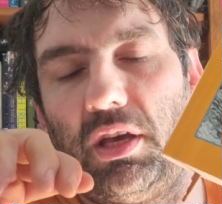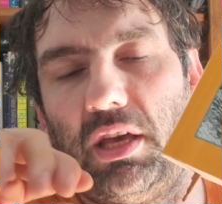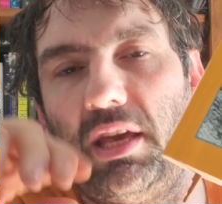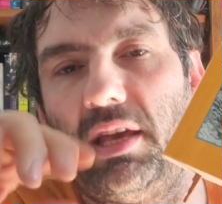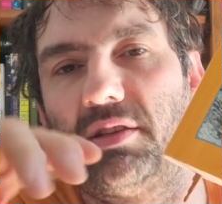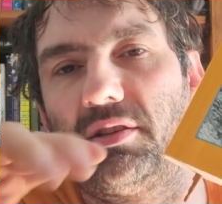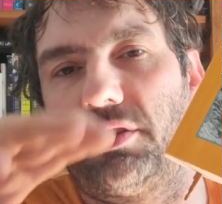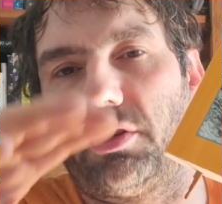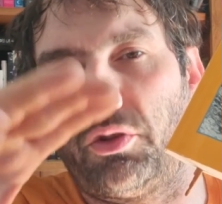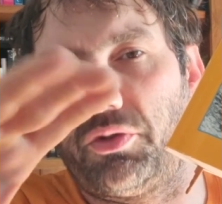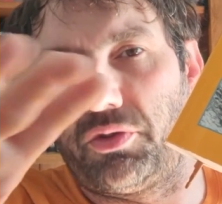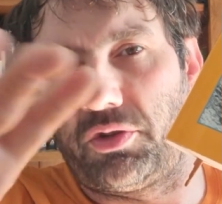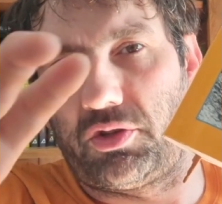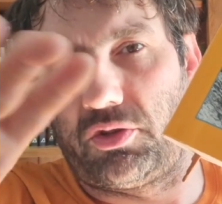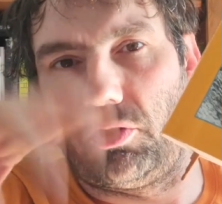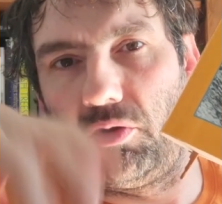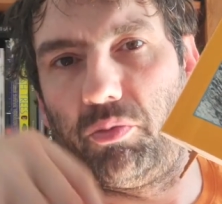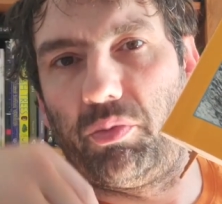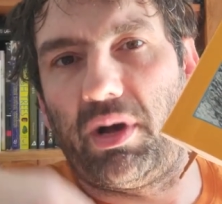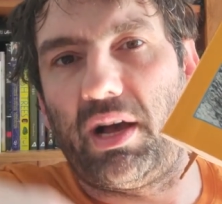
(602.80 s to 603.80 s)
easily
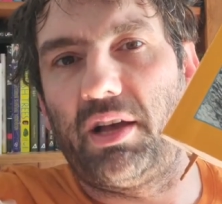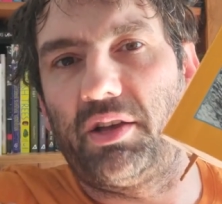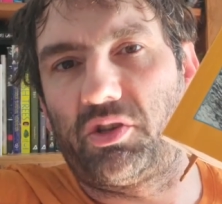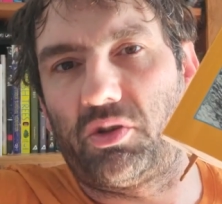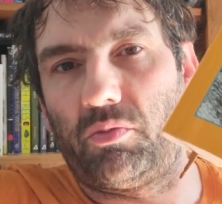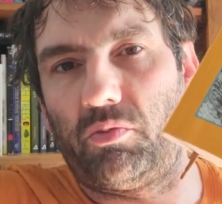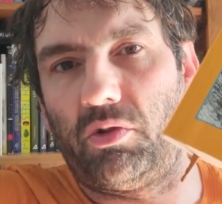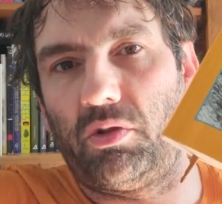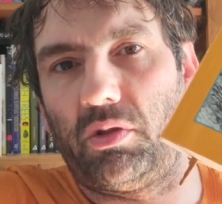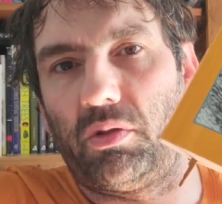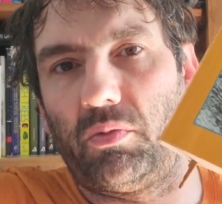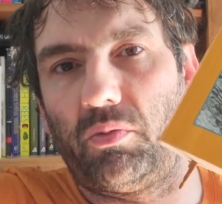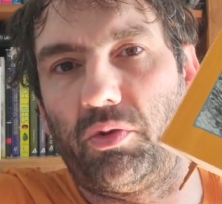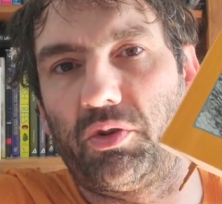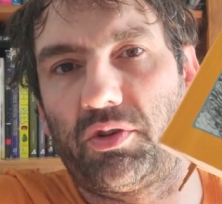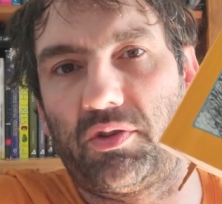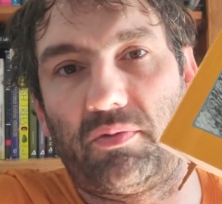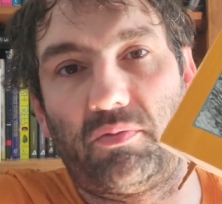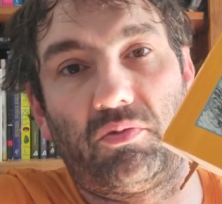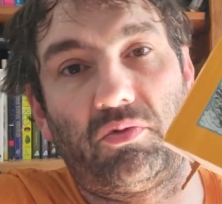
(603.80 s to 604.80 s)
understood by someone
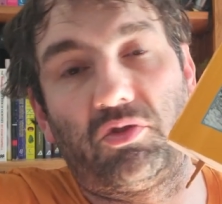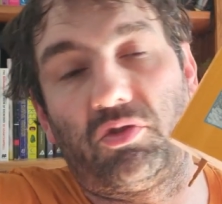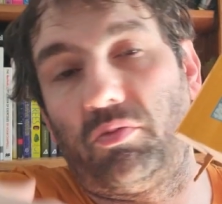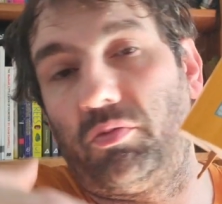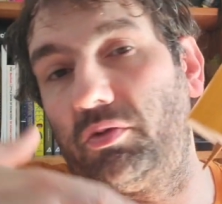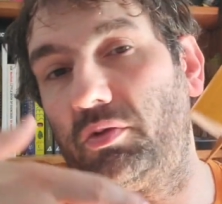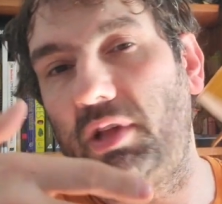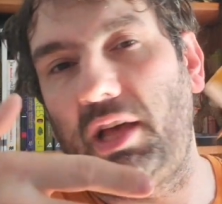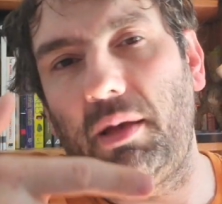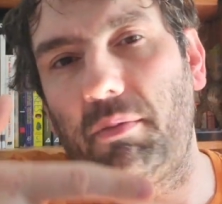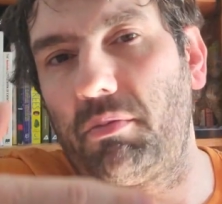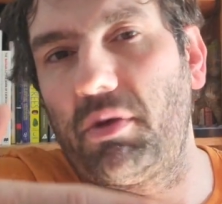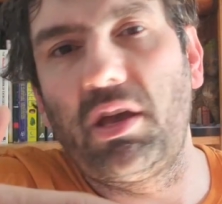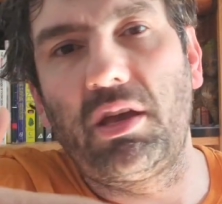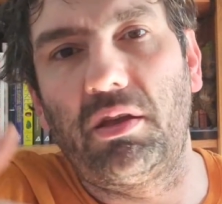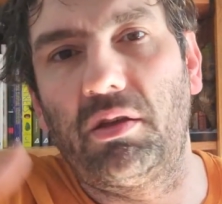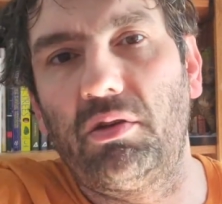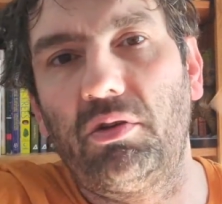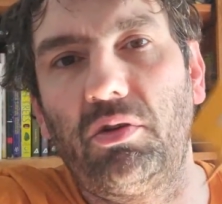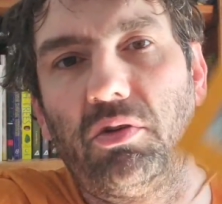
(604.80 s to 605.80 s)
like
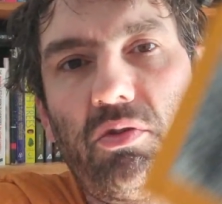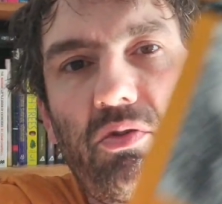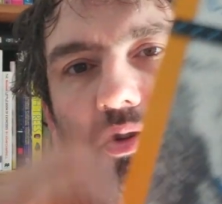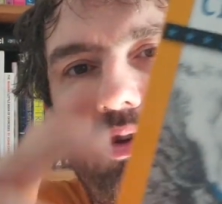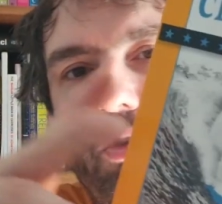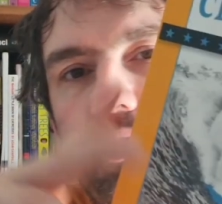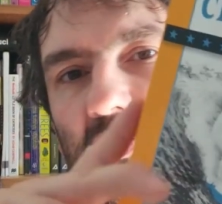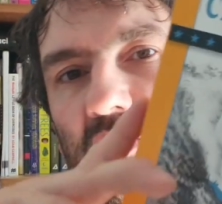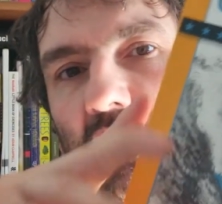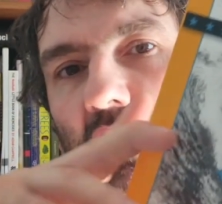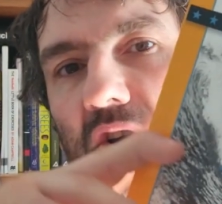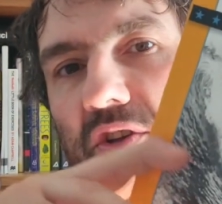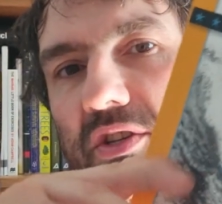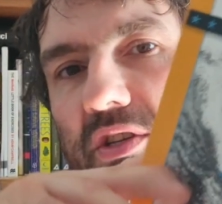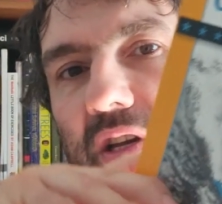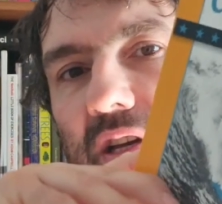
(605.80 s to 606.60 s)
me, who's not a